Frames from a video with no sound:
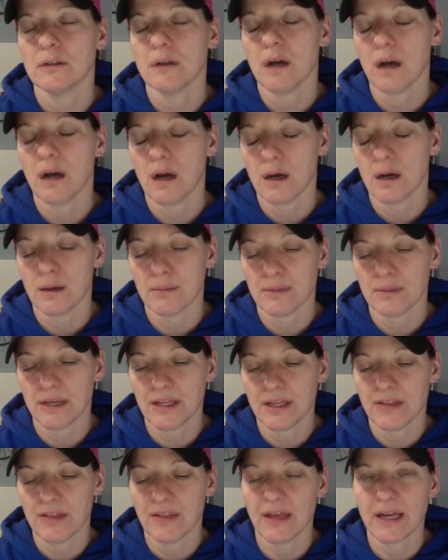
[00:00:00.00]

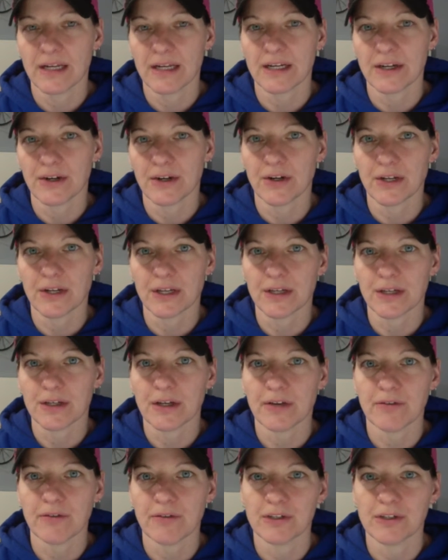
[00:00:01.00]
in that area
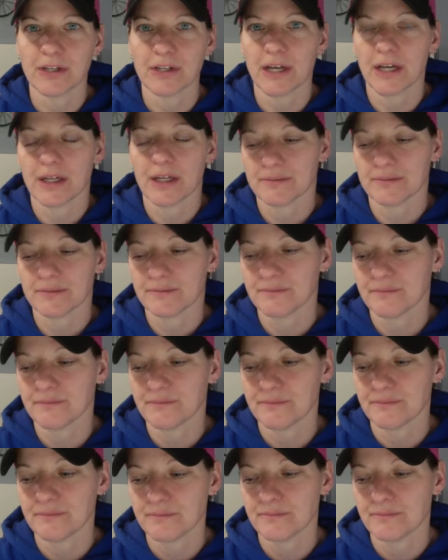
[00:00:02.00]
every day.
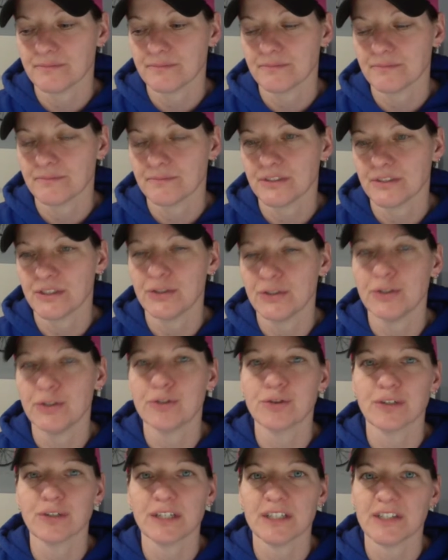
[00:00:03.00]
The
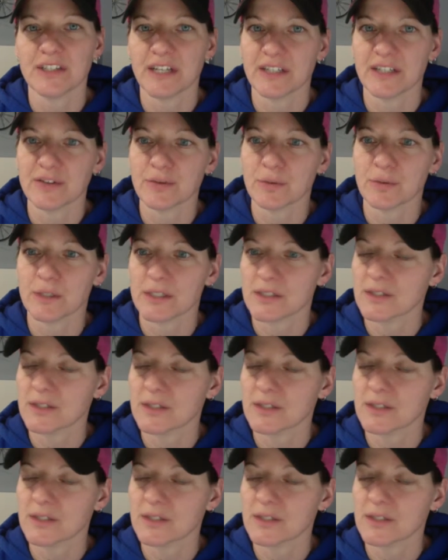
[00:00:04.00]
nutrient-dense ones.